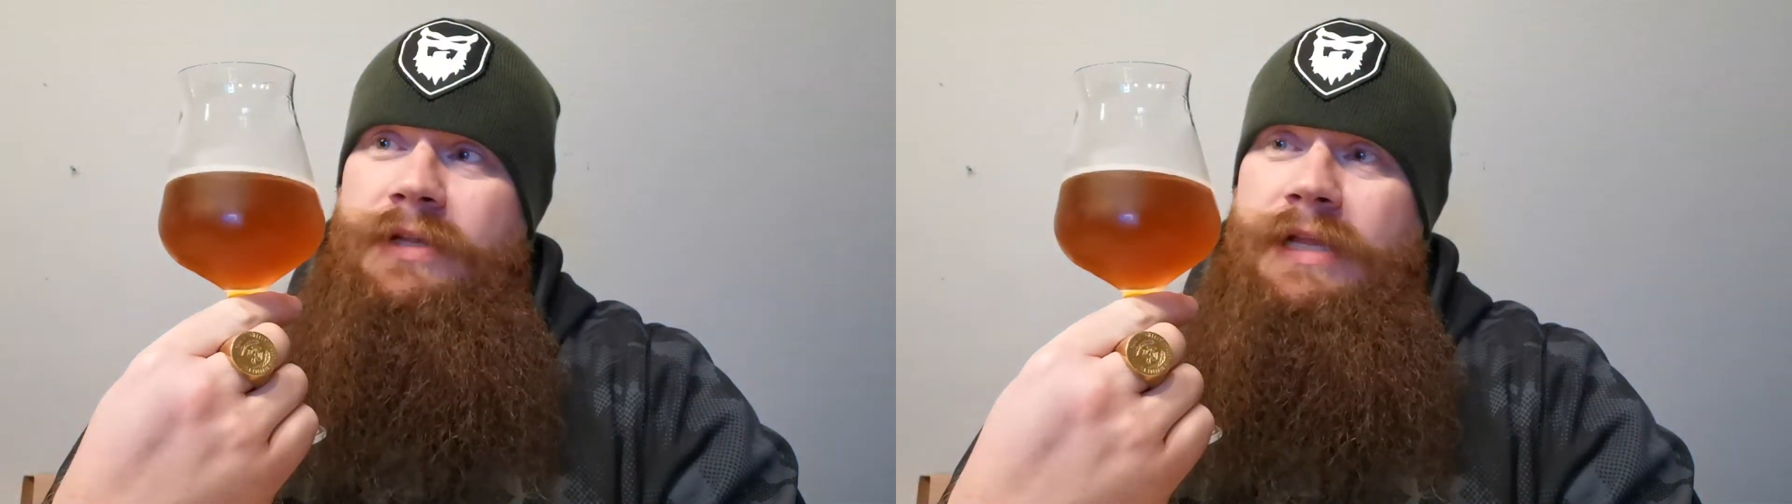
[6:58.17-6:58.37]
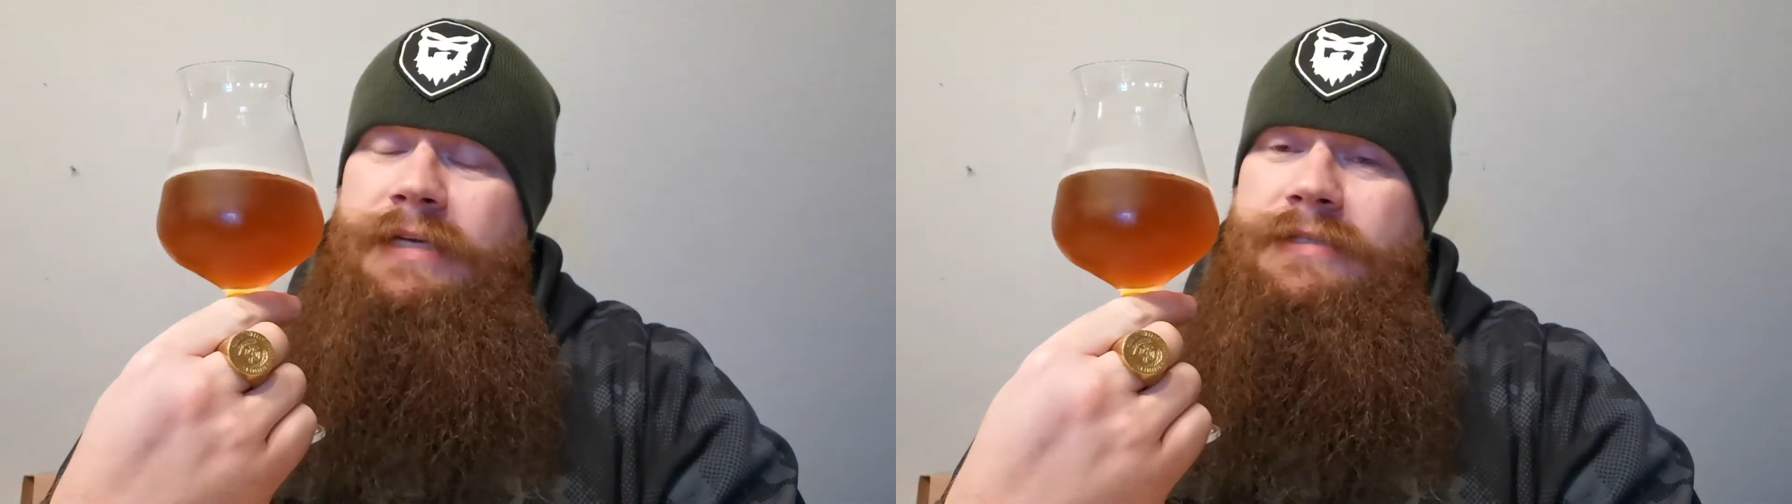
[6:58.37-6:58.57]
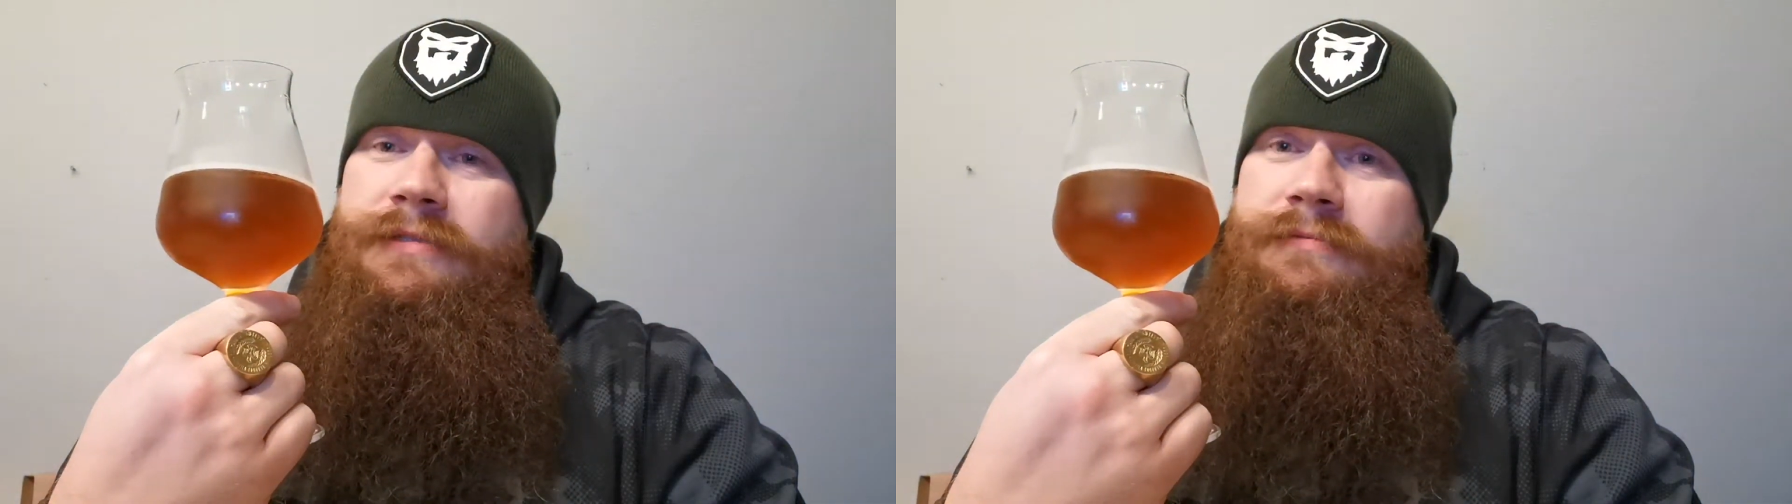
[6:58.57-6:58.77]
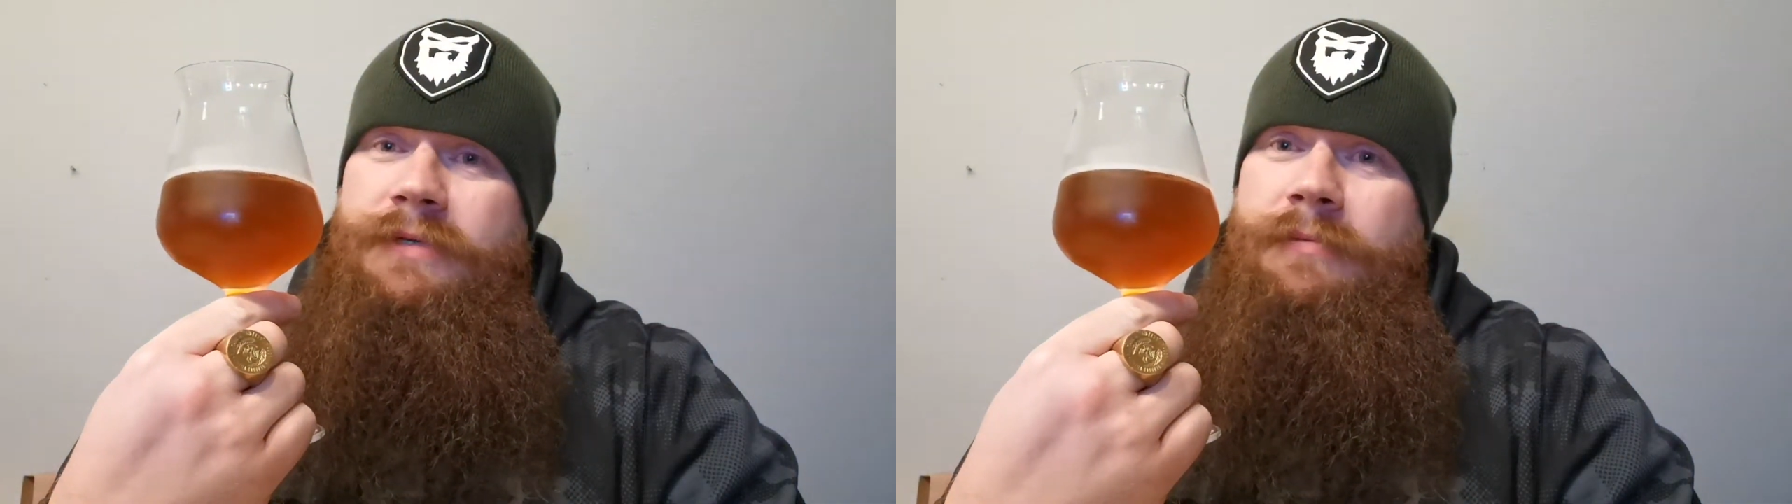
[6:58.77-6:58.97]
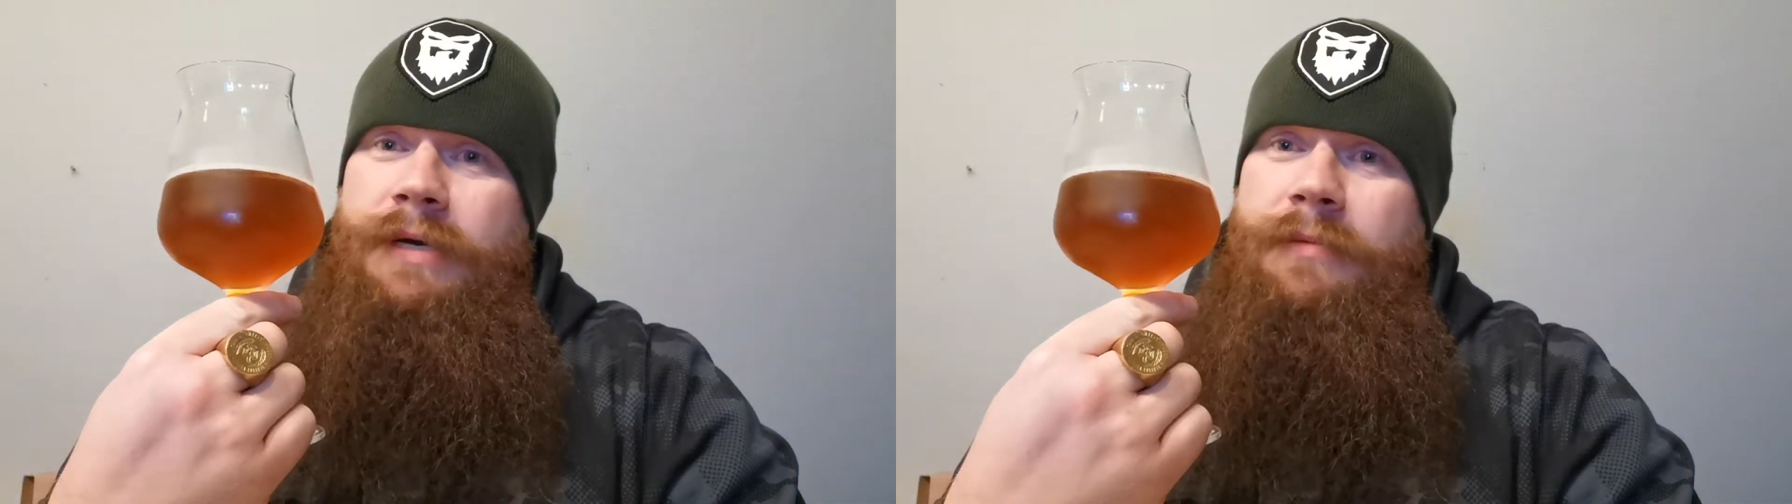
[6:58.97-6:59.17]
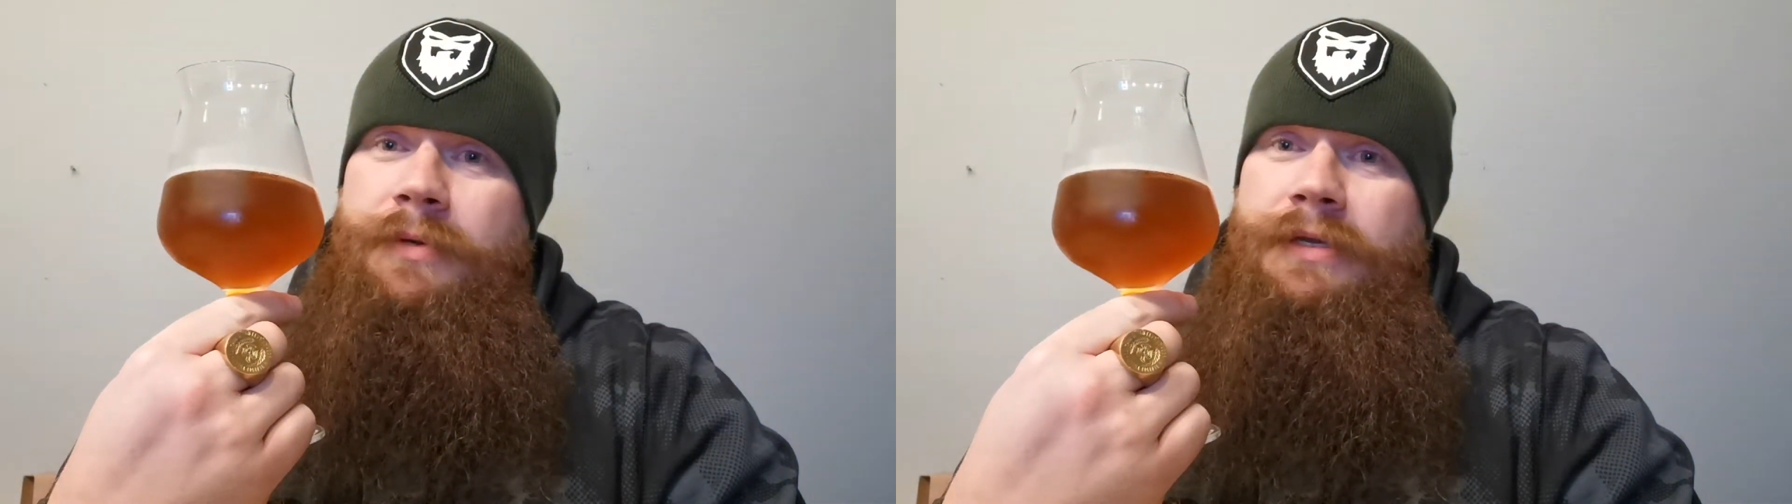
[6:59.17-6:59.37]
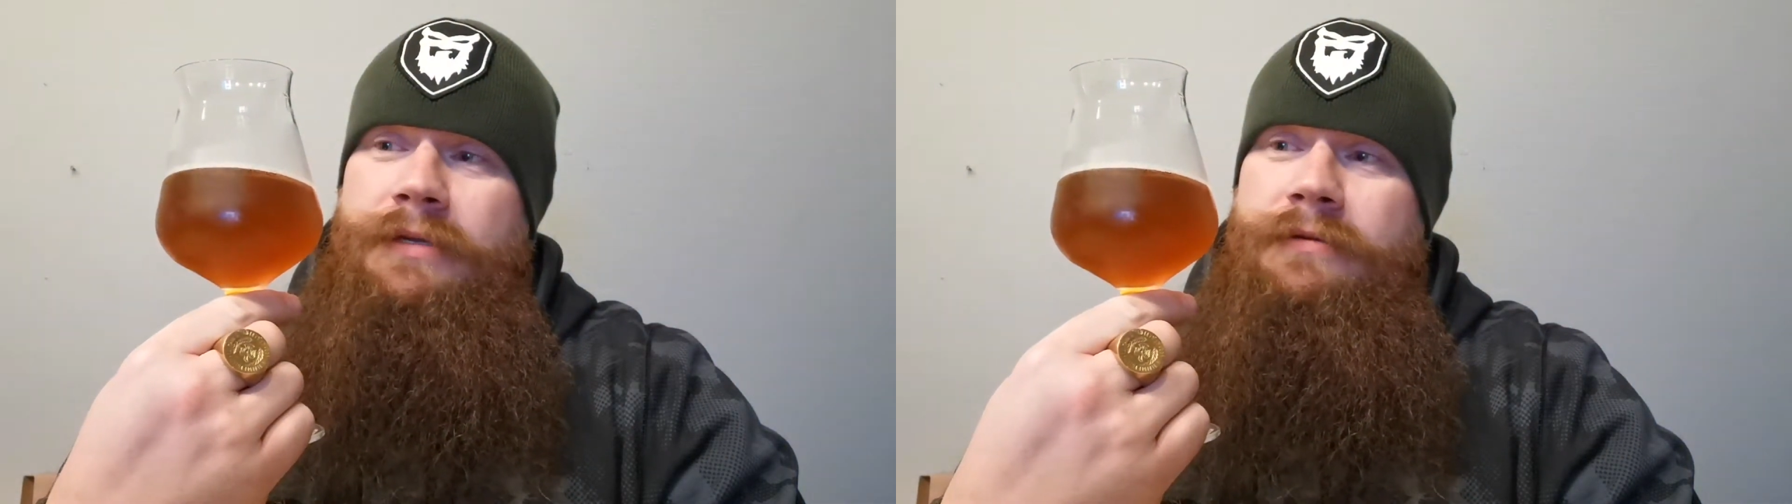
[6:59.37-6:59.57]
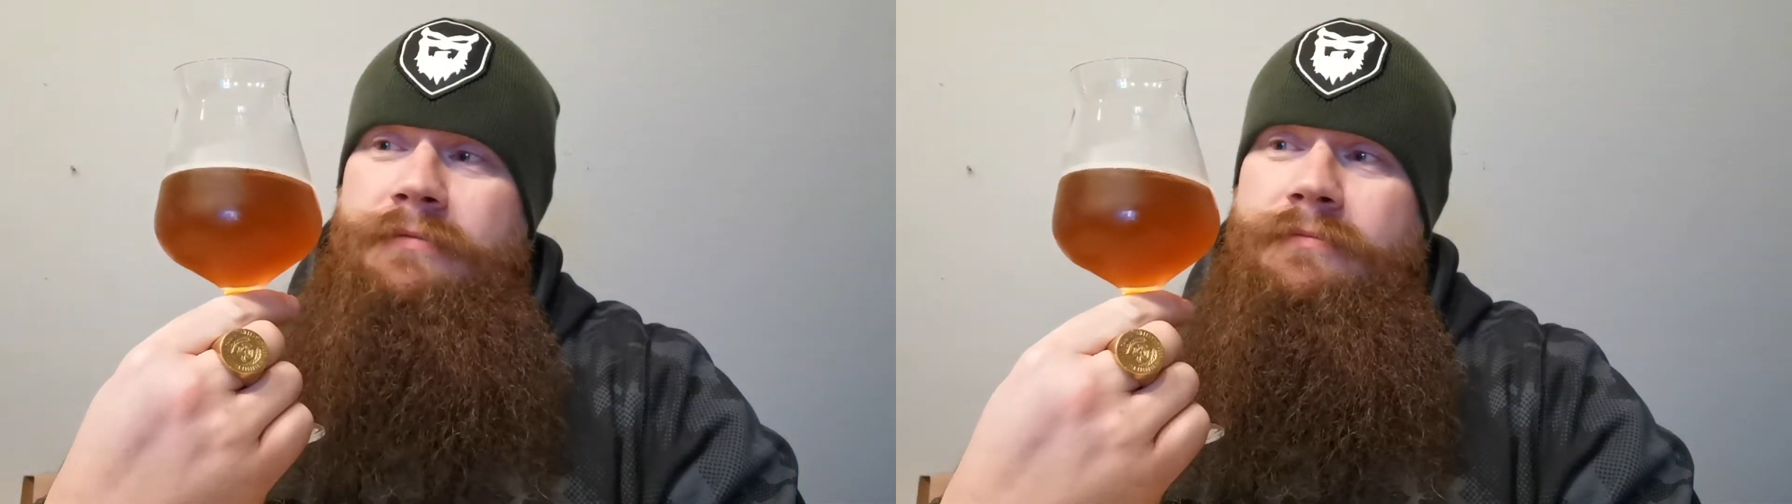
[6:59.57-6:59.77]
glass, in my opinion.